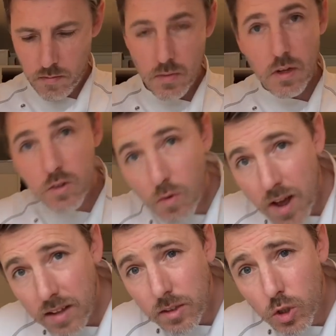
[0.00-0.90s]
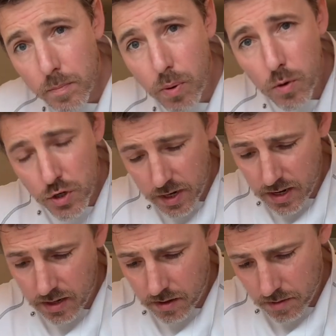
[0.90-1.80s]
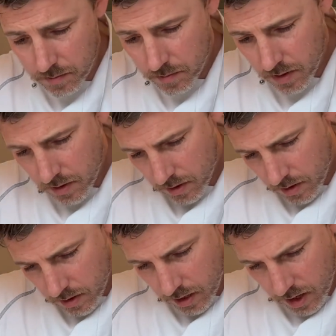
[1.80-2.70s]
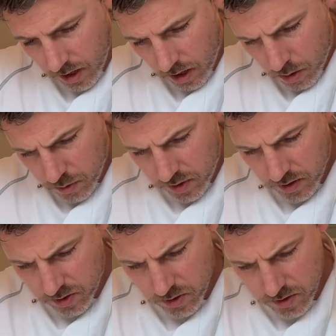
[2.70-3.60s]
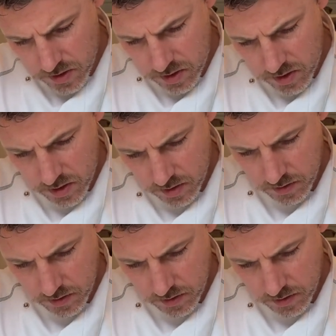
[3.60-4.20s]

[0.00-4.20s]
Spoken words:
That's grand. And just push it in. Get it close to the sides.